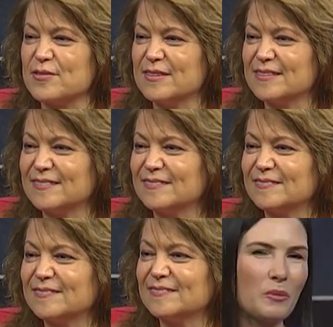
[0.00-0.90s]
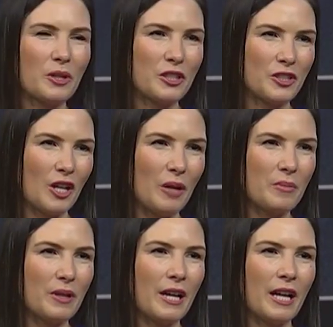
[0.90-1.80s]
Well, I'm in a writing workshop.
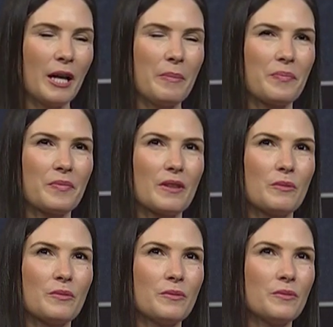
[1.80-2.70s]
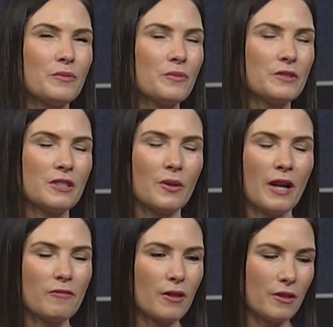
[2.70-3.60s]
So
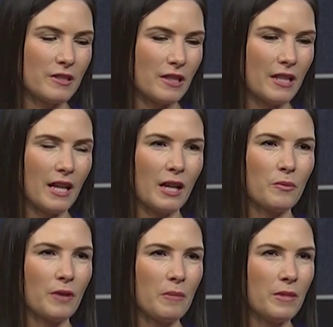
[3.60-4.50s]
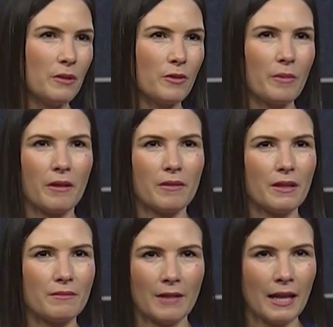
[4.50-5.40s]
every Thursday night, I meet with about
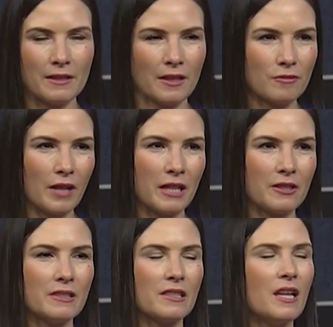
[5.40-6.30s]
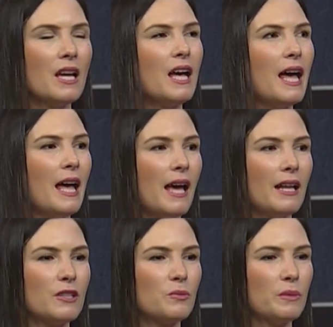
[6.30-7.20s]
8 other writers,
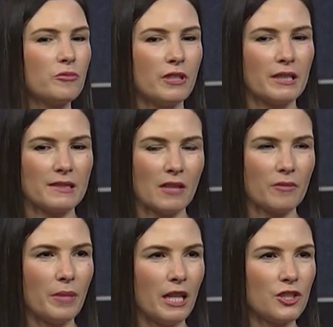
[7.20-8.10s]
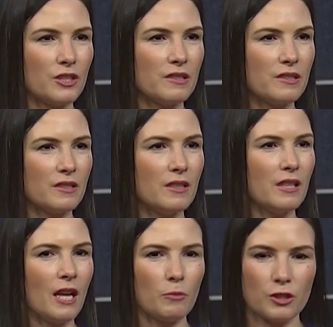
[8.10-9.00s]
and we bring 7 pages,
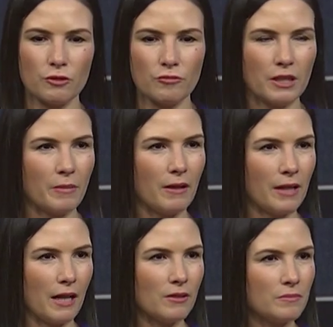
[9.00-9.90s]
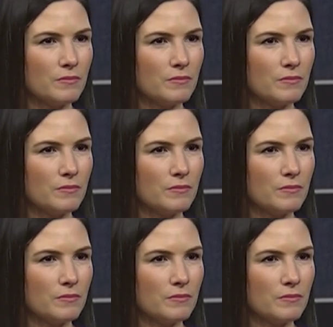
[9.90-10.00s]
and we just read them out loud.